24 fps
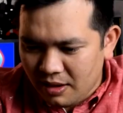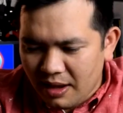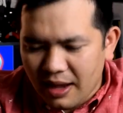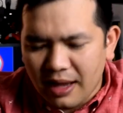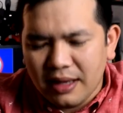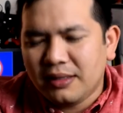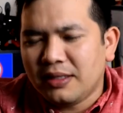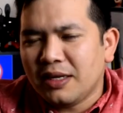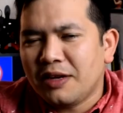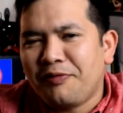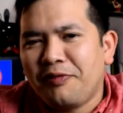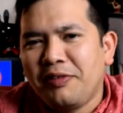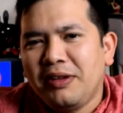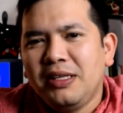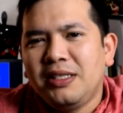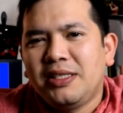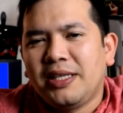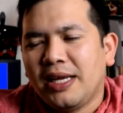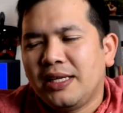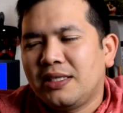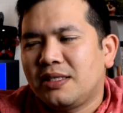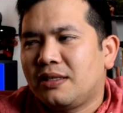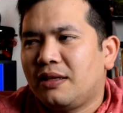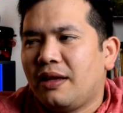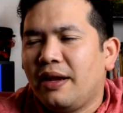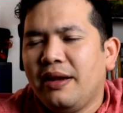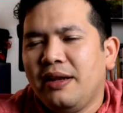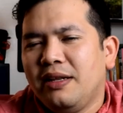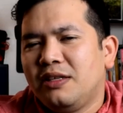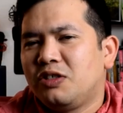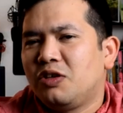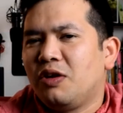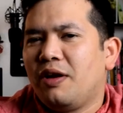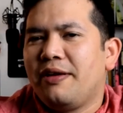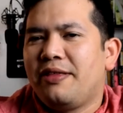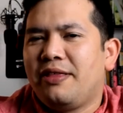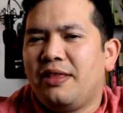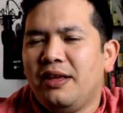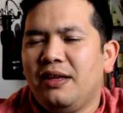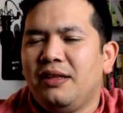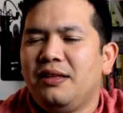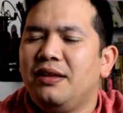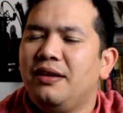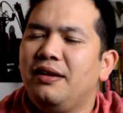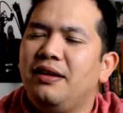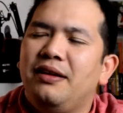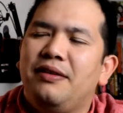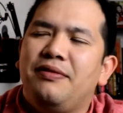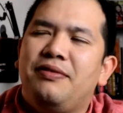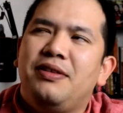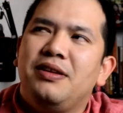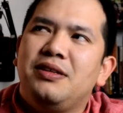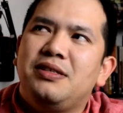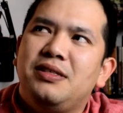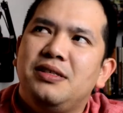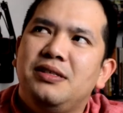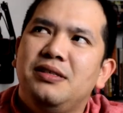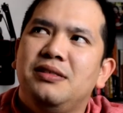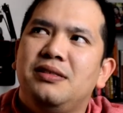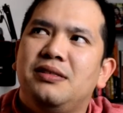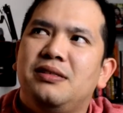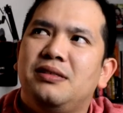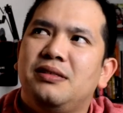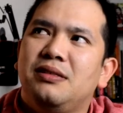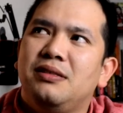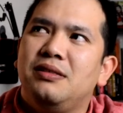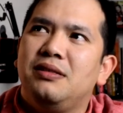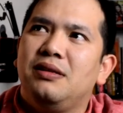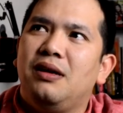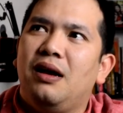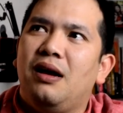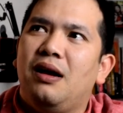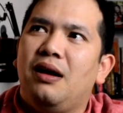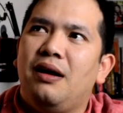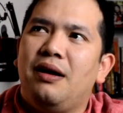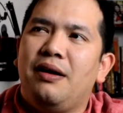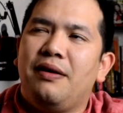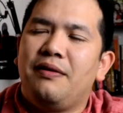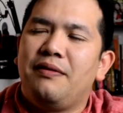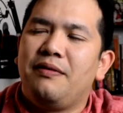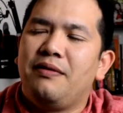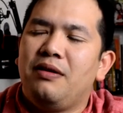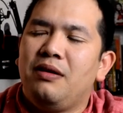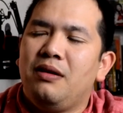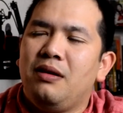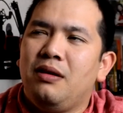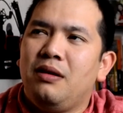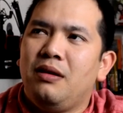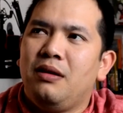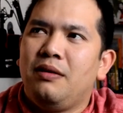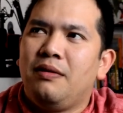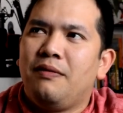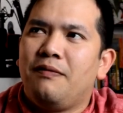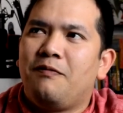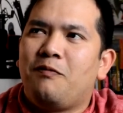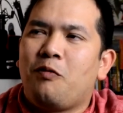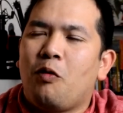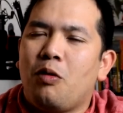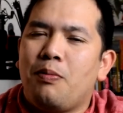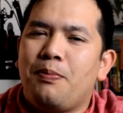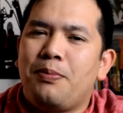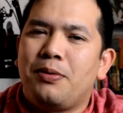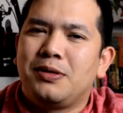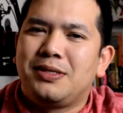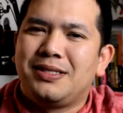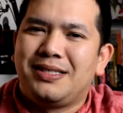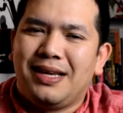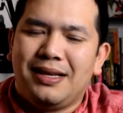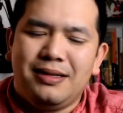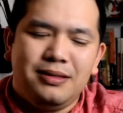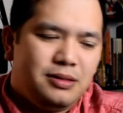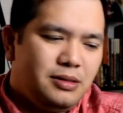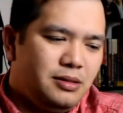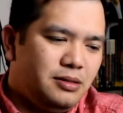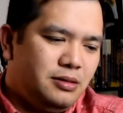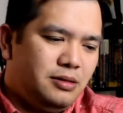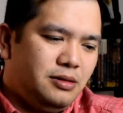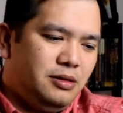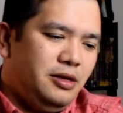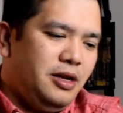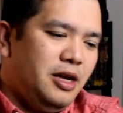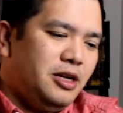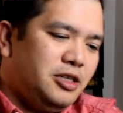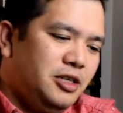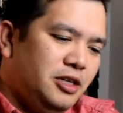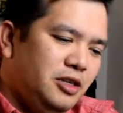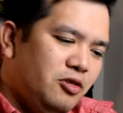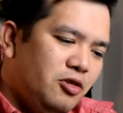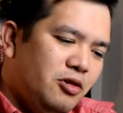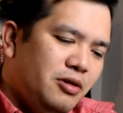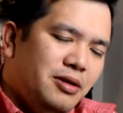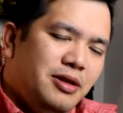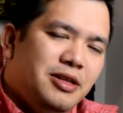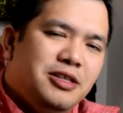And definitely tastes light, so I think if this is 4%, yeah, actually, you know what?